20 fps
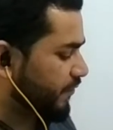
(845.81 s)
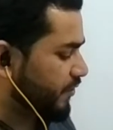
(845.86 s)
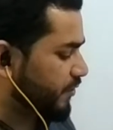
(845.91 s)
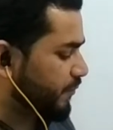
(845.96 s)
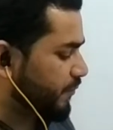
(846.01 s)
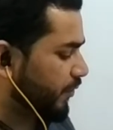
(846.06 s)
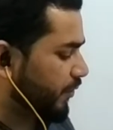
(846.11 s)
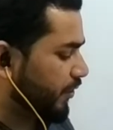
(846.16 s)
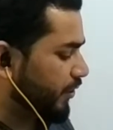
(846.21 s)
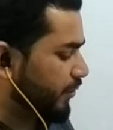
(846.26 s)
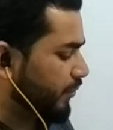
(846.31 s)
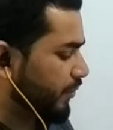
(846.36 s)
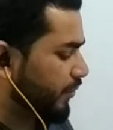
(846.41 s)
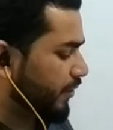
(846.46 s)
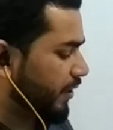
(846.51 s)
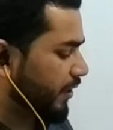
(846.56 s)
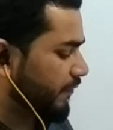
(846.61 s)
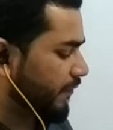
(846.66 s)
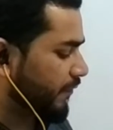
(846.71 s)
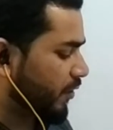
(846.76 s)
which
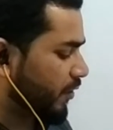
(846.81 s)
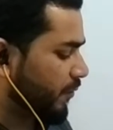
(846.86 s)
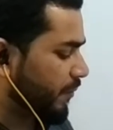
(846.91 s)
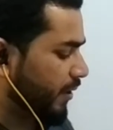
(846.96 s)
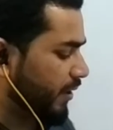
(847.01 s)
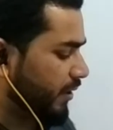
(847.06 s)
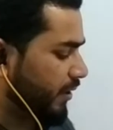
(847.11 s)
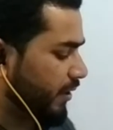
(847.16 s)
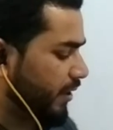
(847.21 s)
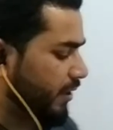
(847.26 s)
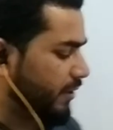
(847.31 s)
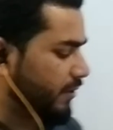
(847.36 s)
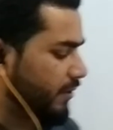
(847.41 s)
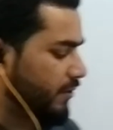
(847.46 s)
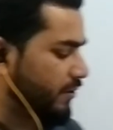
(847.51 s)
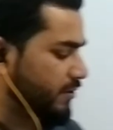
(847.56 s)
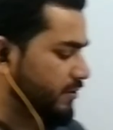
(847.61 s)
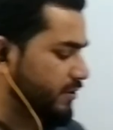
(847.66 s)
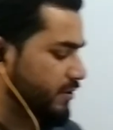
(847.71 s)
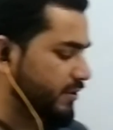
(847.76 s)
pollute the environment and
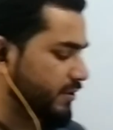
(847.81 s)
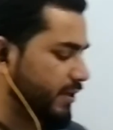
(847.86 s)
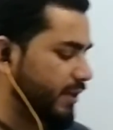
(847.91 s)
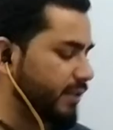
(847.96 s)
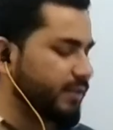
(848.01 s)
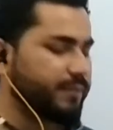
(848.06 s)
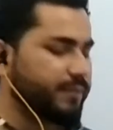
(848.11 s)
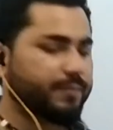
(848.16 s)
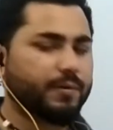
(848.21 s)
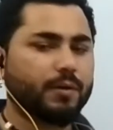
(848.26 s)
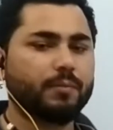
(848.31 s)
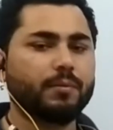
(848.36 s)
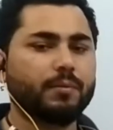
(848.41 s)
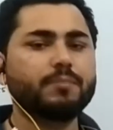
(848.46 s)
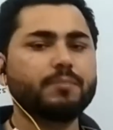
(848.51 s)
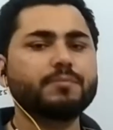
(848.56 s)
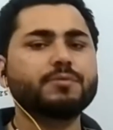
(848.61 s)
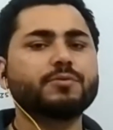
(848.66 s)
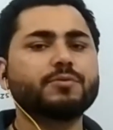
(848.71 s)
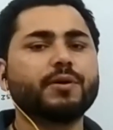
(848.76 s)
causes health
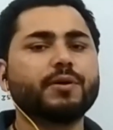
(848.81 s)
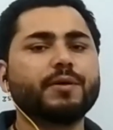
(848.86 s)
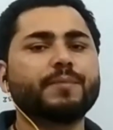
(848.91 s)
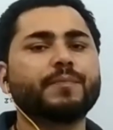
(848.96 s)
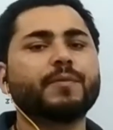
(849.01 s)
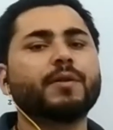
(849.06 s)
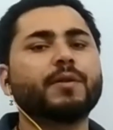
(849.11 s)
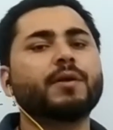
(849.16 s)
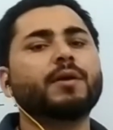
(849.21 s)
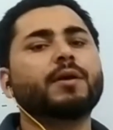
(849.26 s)
problems. Okay,